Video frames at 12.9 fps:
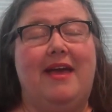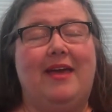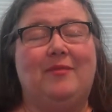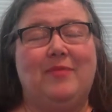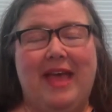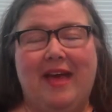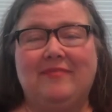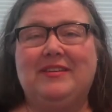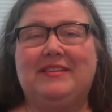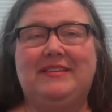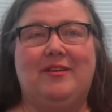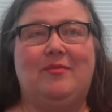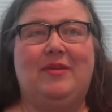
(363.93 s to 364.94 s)
And we have to
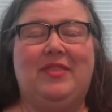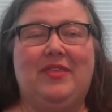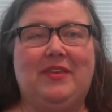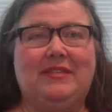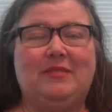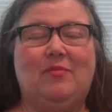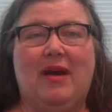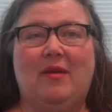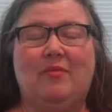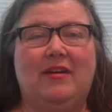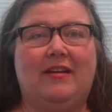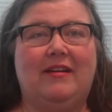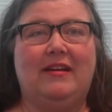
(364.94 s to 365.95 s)
deal with this while
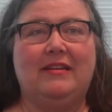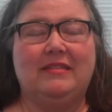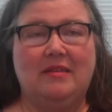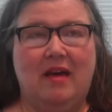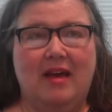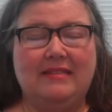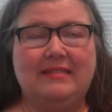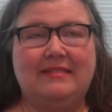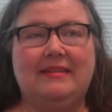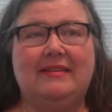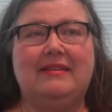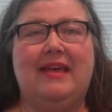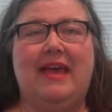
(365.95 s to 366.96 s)
we're exhausted